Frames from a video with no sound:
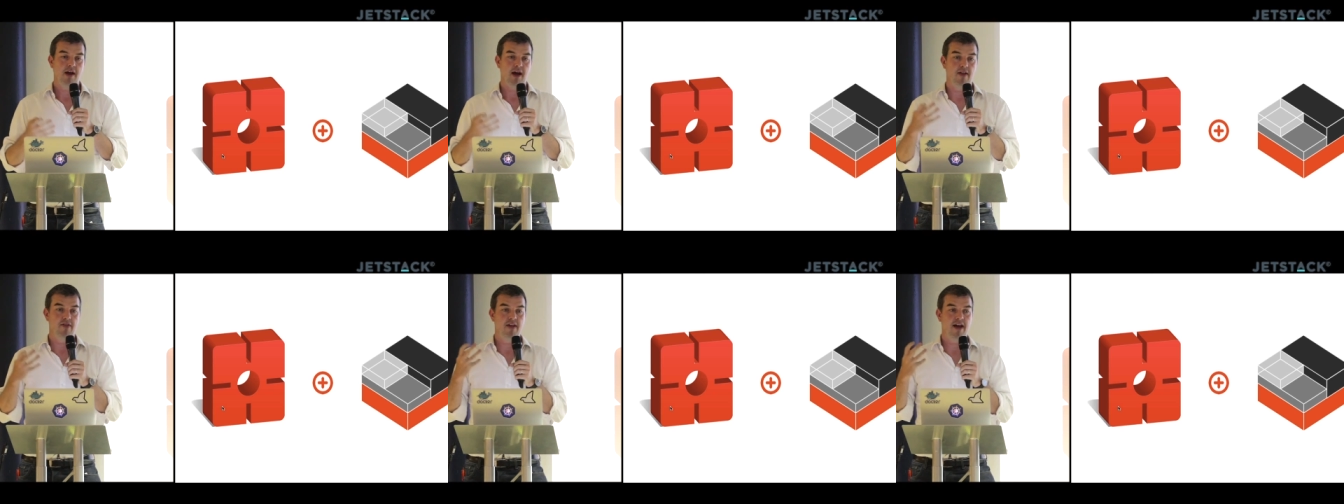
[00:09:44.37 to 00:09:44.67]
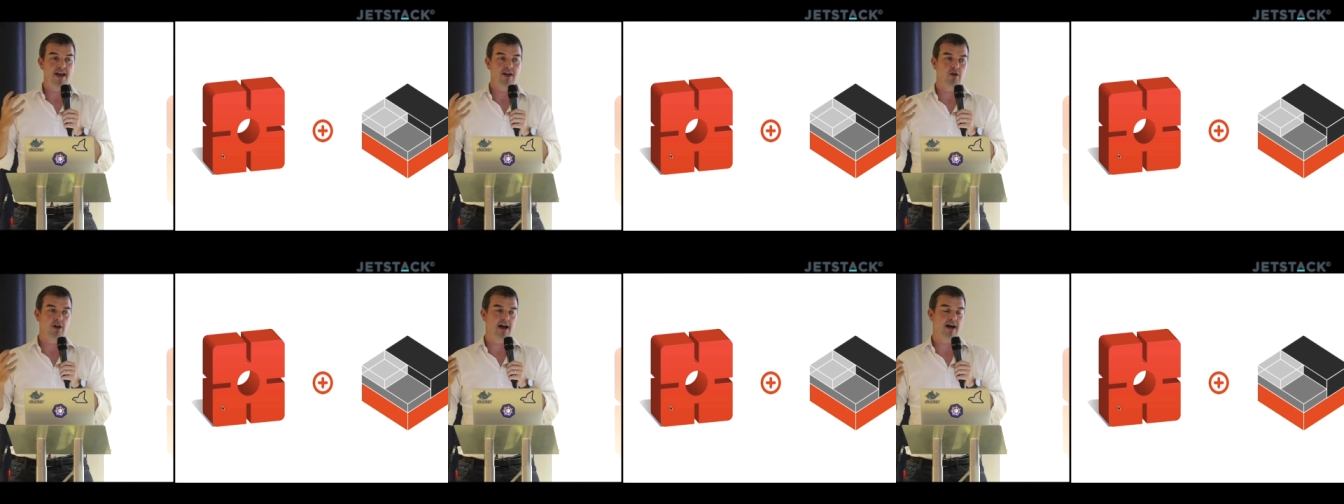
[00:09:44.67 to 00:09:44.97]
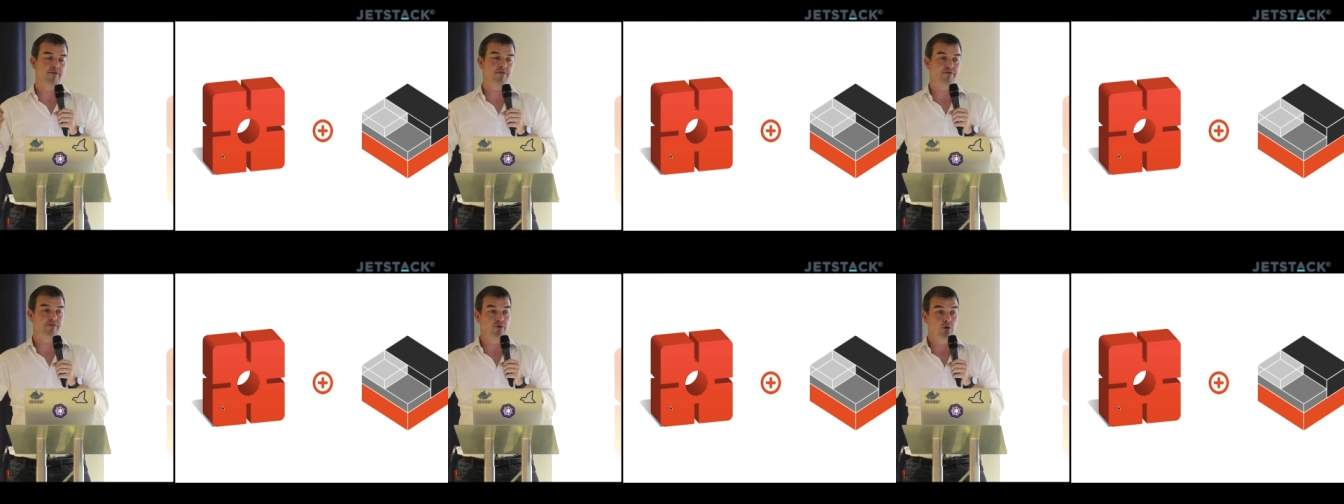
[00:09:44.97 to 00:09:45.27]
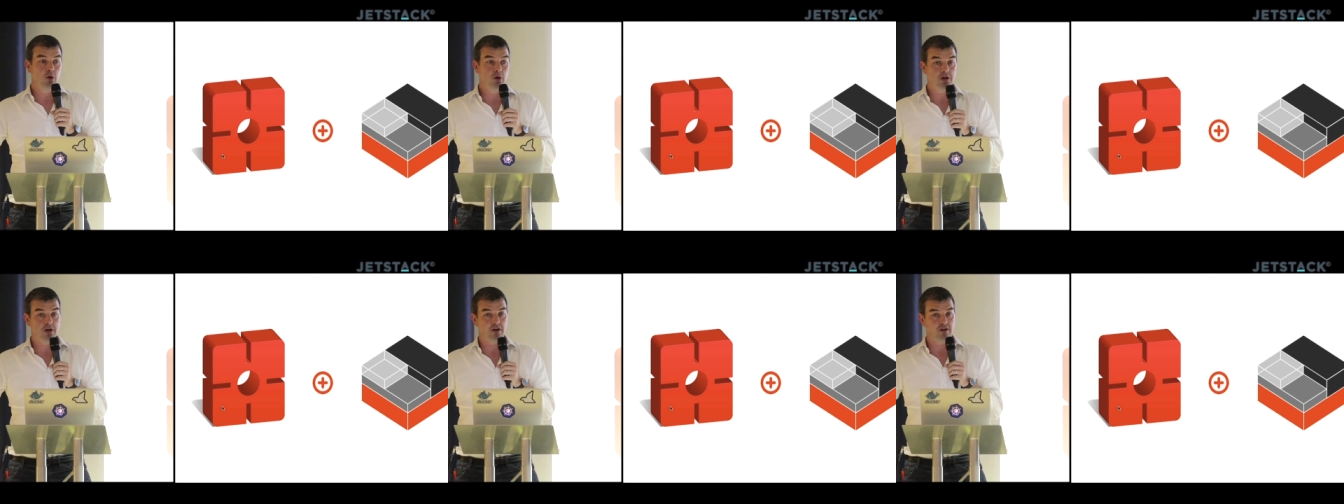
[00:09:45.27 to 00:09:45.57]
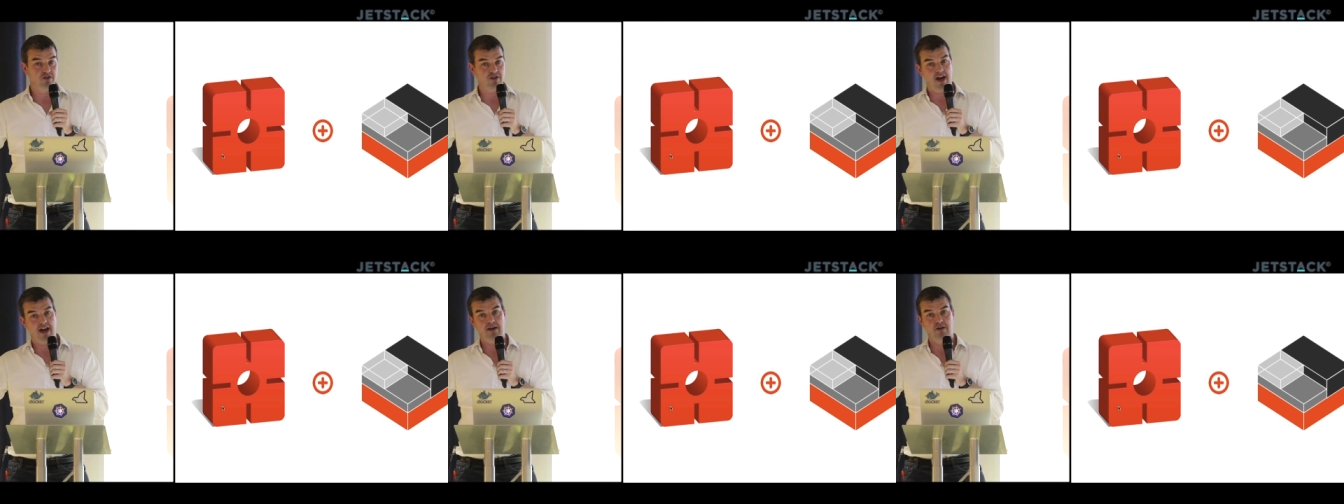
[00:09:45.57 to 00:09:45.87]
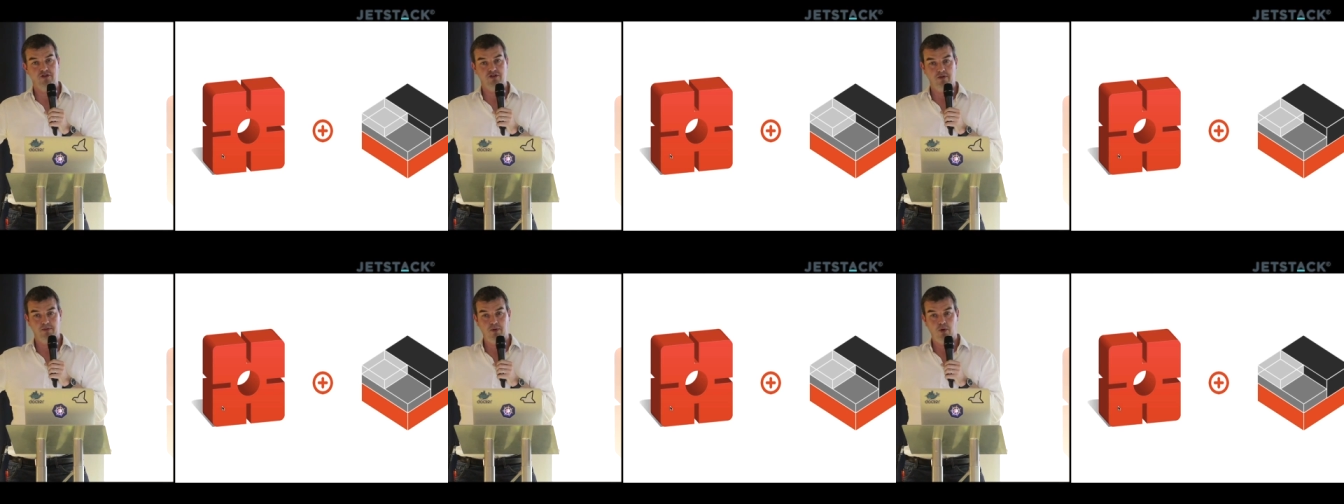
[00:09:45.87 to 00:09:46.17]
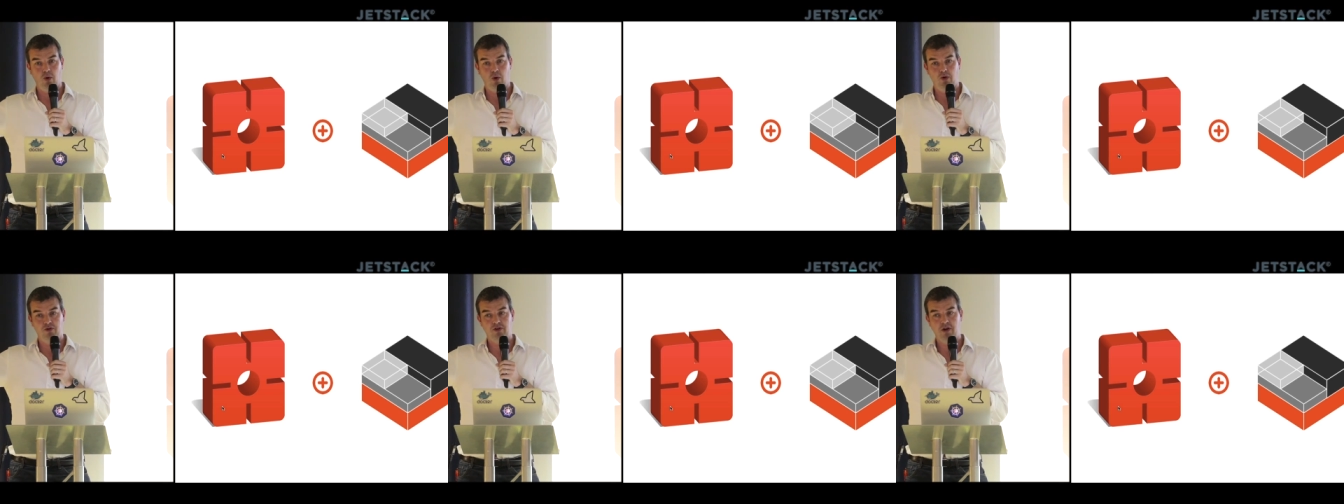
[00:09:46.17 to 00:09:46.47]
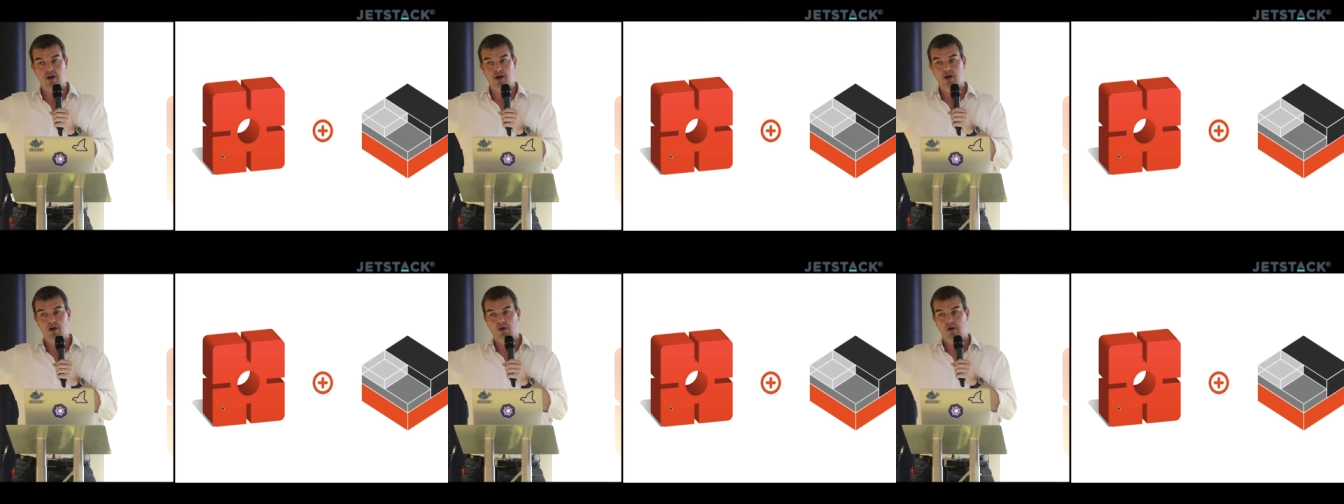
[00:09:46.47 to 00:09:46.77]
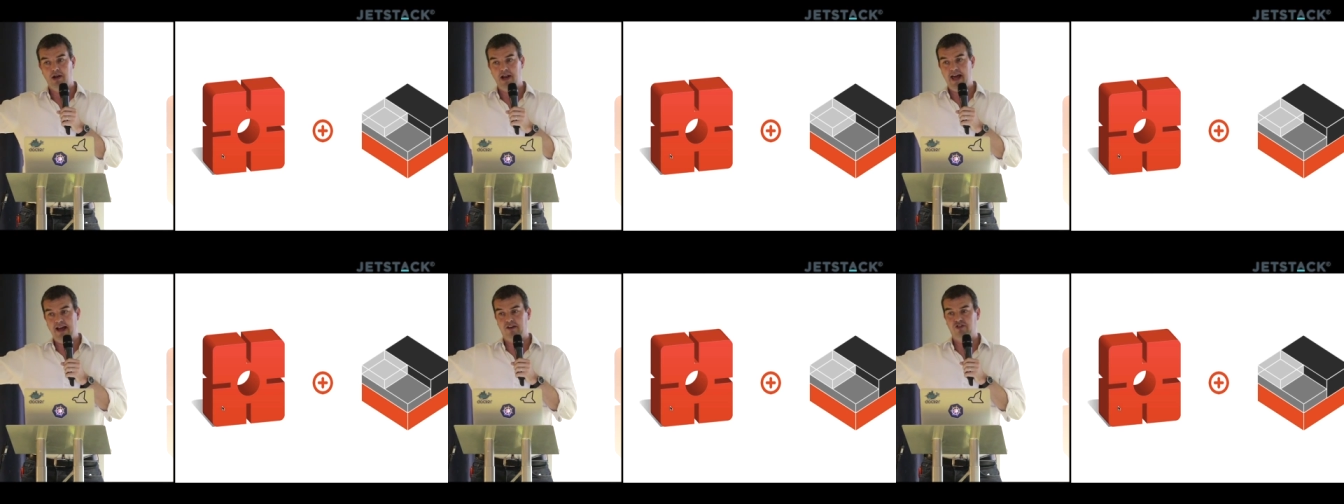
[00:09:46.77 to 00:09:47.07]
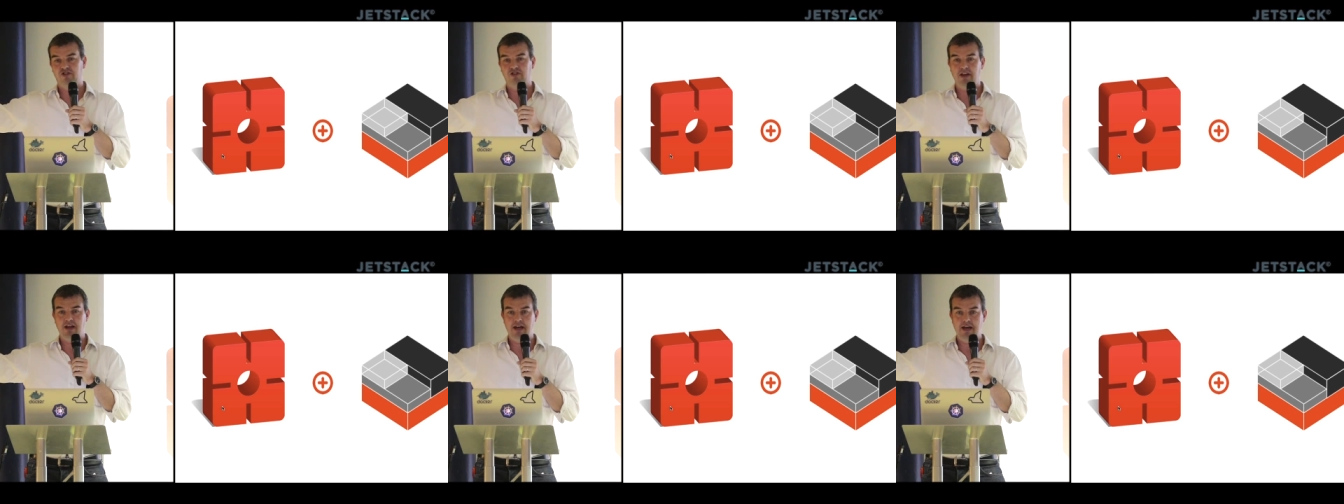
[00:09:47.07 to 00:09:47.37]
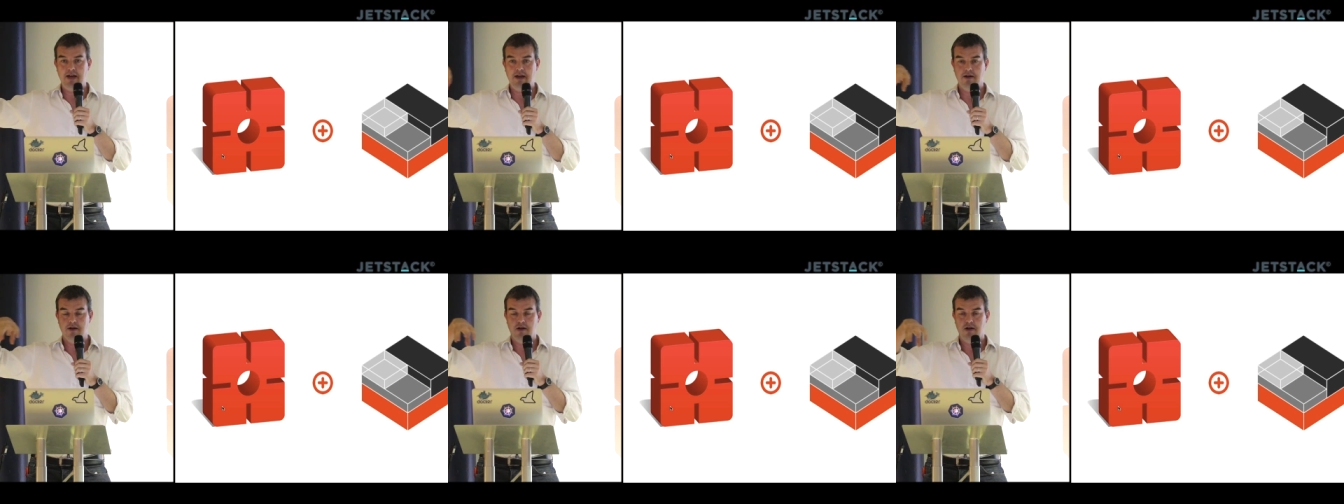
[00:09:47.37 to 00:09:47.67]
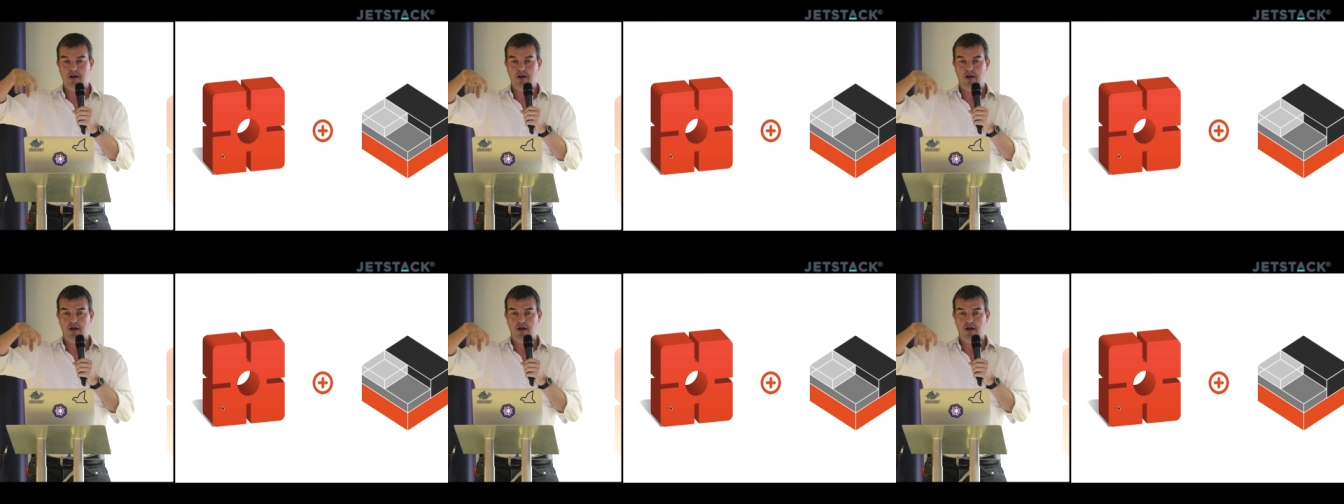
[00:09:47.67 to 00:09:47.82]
and there you'll have full container support, LXD